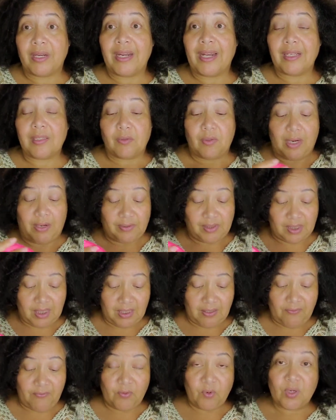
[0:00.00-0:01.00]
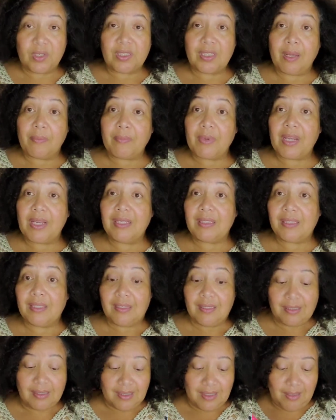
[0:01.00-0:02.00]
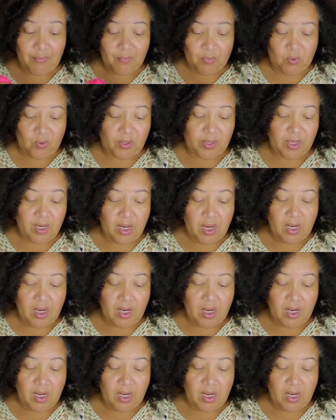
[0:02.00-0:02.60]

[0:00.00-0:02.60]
And that's what I was looking for, something easy to sleep on.